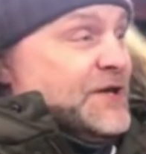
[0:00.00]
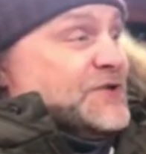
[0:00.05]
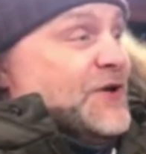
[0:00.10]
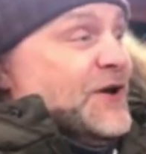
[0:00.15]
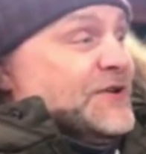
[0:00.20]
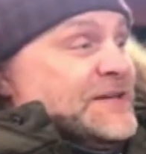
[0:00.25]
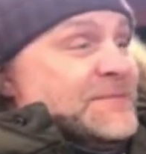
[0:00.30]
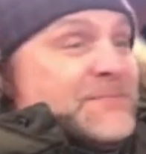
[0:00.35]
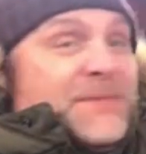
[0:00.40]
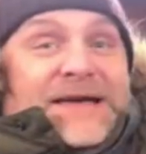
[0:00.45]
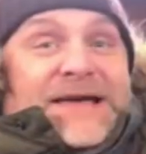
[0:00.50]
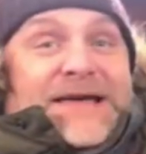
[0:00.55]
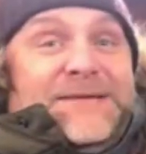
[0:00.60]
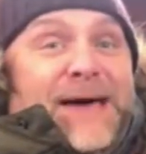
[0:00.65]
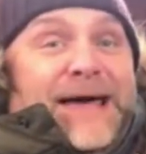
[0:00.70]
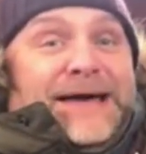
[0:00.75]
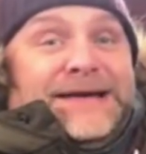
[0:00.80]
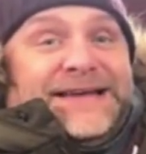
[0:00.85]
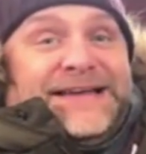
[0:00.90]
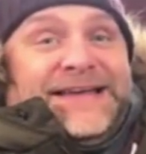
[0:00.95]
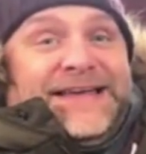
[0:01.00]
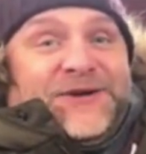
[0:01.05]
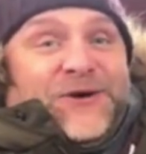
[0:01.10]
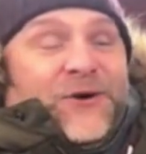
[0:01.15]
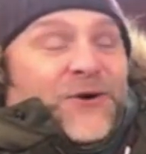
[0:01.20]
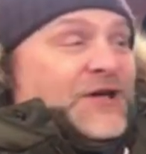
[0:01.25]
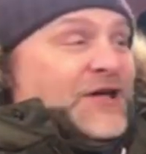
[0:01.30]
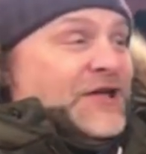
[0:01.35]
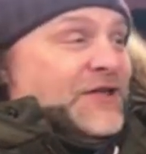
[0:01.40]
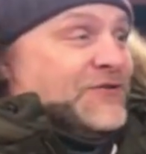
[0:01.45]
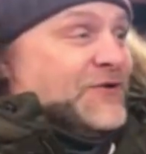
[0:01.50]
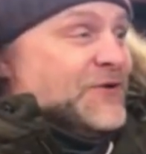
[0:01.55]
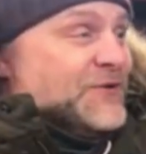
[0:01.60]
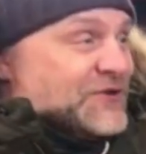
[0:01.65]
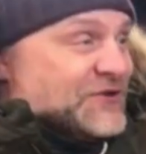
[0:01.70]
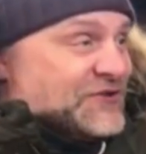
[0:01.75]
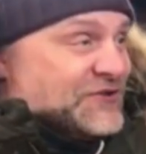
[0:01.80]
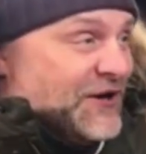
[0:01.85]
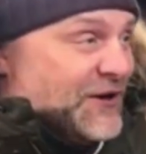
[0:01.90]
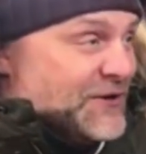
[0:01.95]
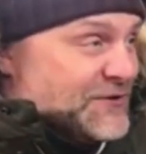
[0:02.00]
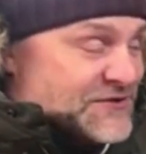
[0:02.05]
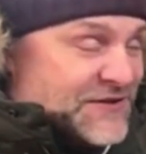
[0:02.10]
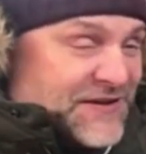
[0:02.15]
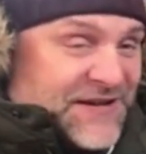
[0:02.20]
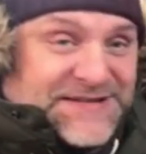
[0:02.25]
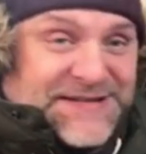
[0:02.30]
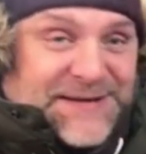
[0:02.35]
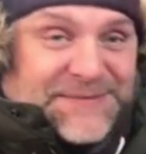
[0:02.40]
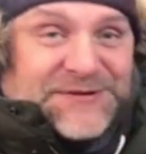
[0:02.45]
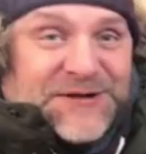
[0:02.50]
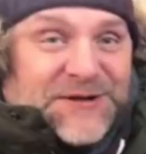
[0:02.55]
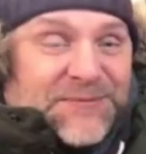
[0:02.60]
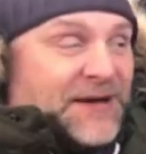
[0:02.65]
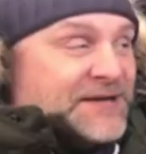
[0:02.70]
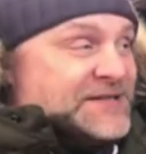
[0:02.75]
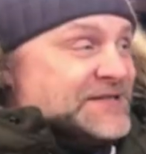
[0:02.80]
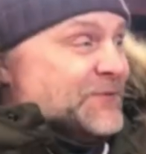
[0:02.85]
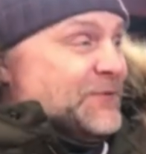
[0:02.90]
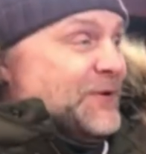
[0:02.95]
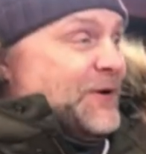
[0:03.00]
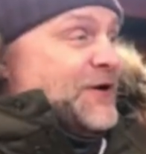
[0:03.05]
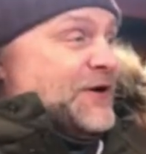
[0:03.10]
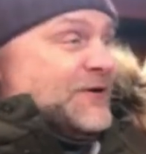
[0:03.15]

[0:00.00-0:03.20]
exciting bit, he made it, he got here through the snow, so that's absolutely amazing, well